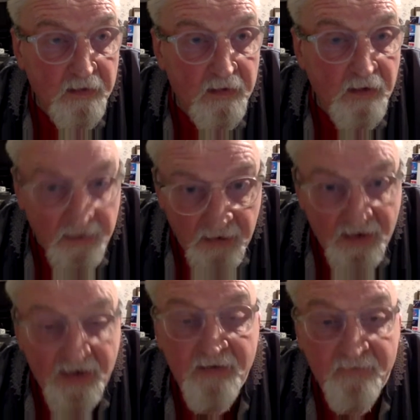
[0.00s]
And it
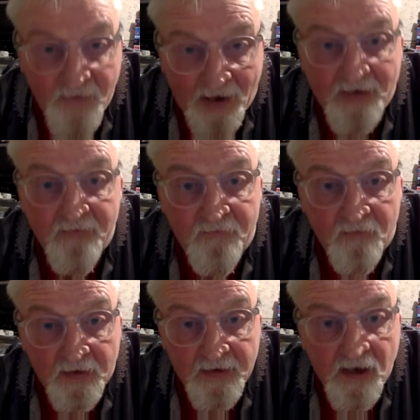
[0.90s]
is
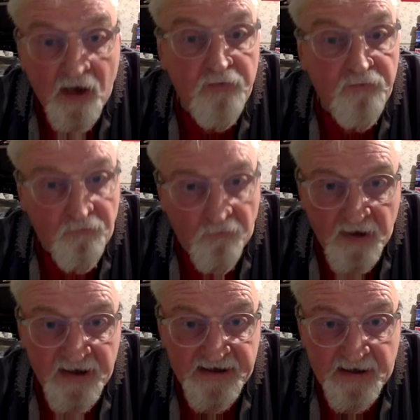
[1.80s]
actually a
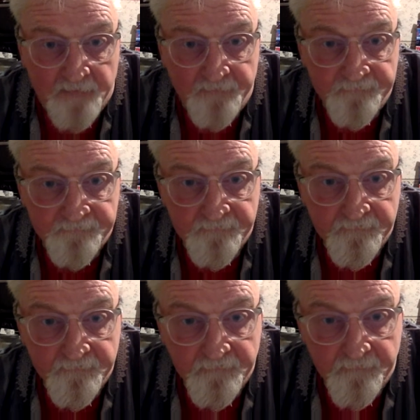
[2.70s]
tree.
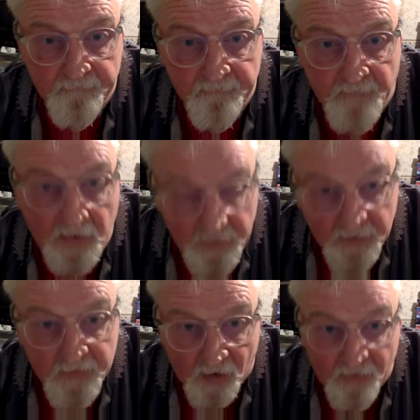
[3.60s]
And
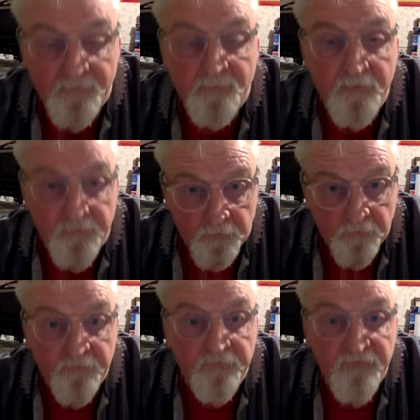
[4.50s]
it does
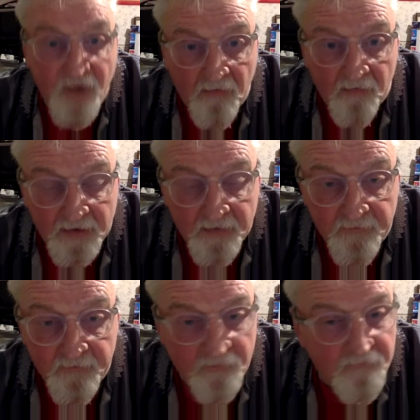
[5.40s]
produce cherries.
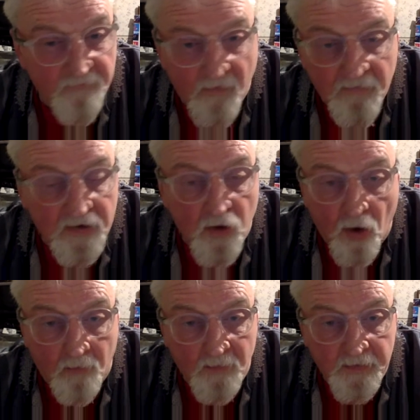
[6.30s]
So it's very
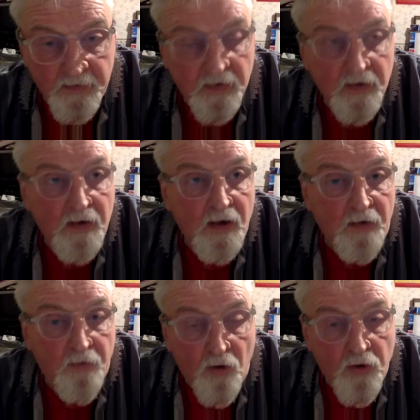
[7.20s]
common.
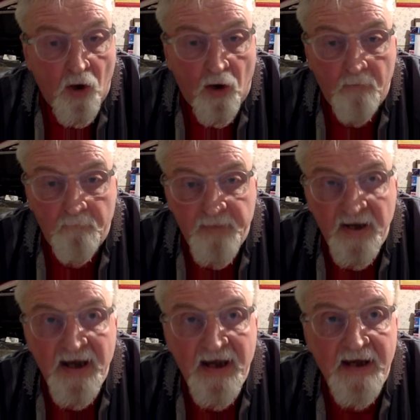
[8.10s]
And I got a
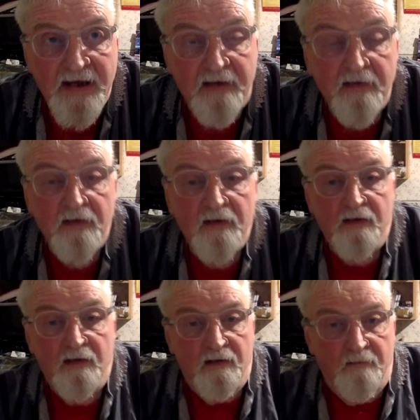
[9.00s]
big
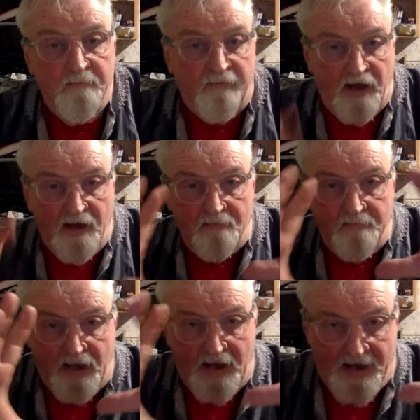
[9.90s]
brown
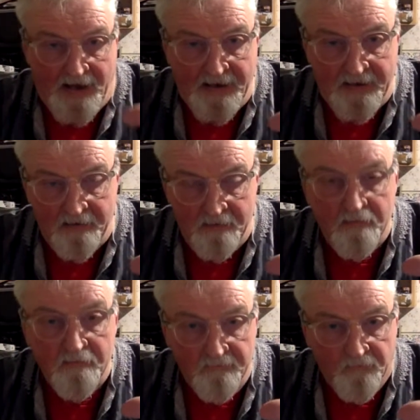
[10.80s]
bag
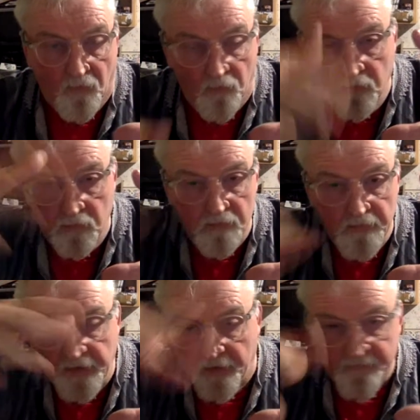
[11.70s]
full,
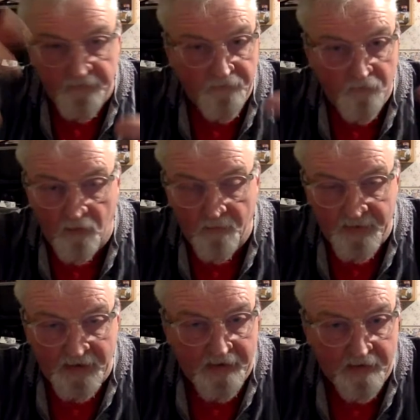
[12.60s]
because it's not a
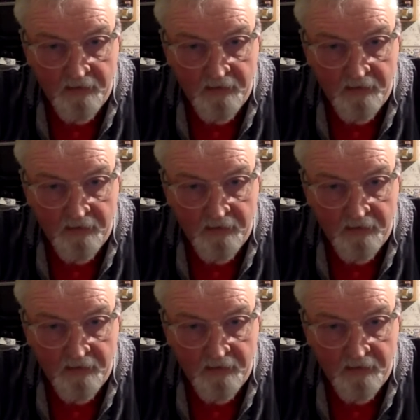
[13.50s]
big,